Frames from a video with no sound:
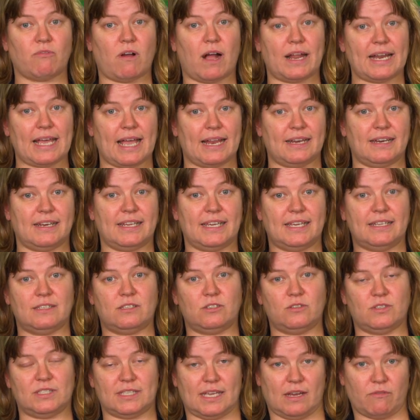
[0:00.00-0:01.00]
Right-handed
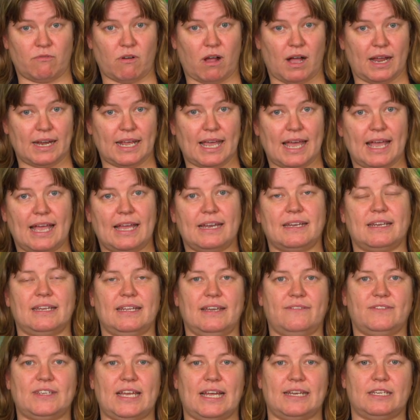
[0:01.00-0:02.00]
kids use their right hand,
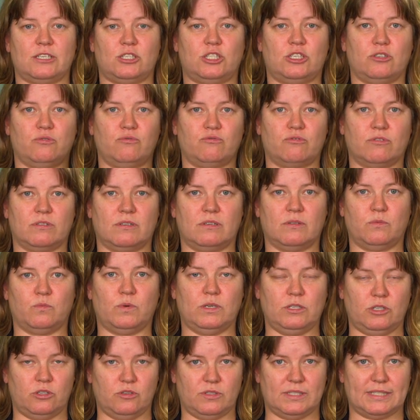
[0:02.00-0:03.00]
left-handed children
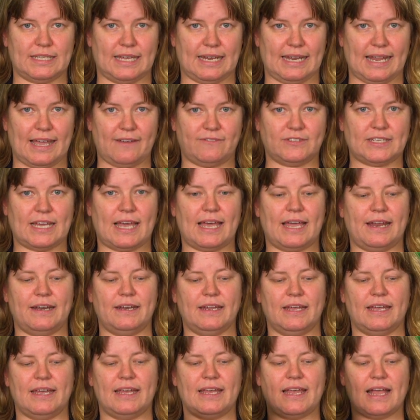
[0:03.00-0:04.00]
will use their left hand,